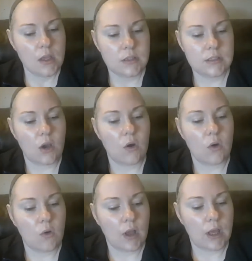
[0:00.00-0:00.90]

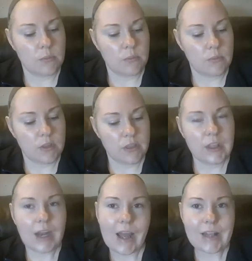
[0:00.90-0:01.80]
So the
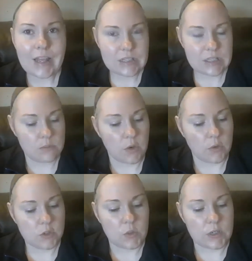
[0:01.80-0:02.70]
thing that I liked the
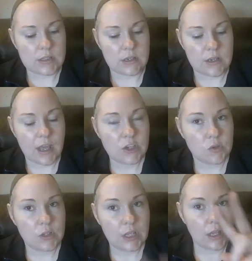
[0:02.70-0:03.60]
most was the
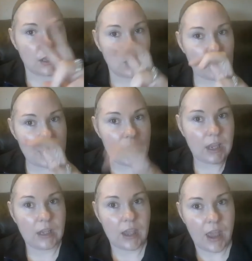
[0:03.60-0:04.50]
naturally
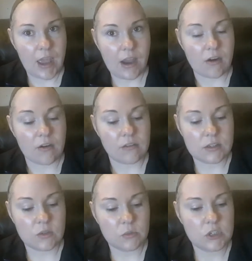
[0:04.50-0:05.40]
illuminating hair. The
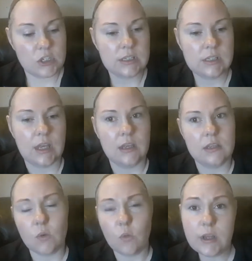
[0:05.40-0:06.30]
description
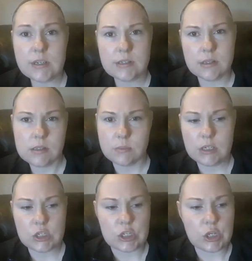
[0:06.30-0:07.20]
says, "What does this
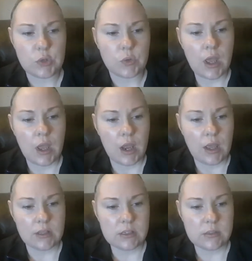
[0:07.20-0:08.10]
mean to you?"
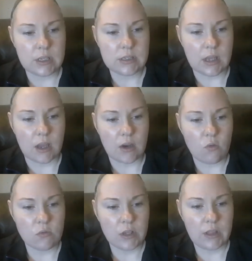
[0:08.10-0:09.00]
This means not
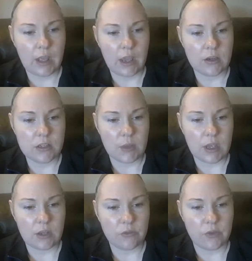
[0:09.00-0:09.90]
only the hair is
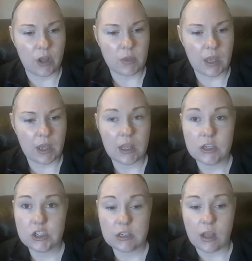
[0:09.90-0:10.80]
made from
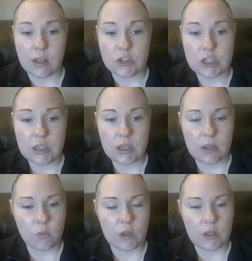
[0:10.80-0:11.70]
cutting-edge technology
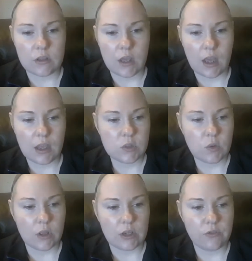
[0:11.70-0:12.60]
with the highest
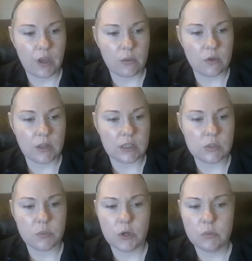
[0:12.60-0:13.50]
quality fiber that
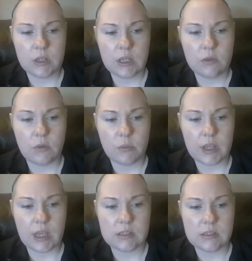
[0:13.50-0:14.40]
superbly
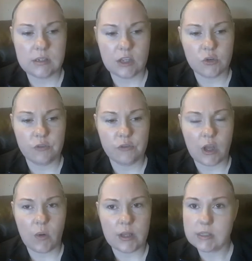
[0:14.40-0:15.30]
replicates natural
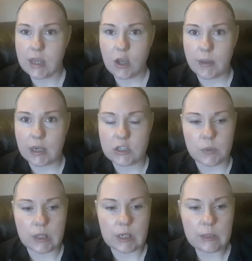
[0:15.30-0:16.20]
flow and style
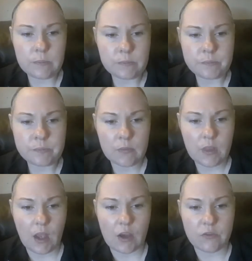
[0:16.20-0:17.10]
manageability
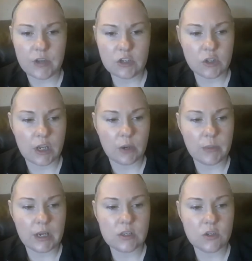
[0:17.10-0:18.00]
of natural hair,
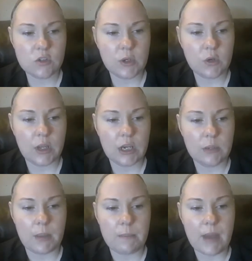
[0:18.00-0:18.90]
but has also been
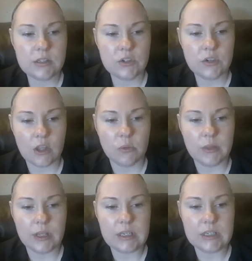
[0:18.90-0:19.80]
created by master color
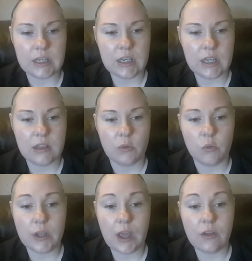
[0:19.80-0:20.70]
blending technique that will
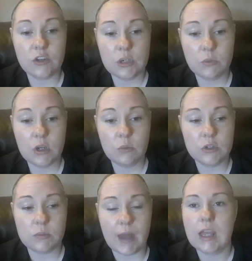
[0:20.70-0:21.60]
bring out shimmering
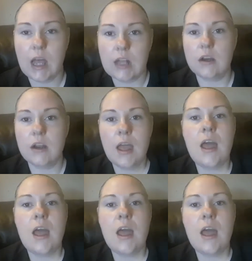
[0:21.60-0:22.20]
prismatic color.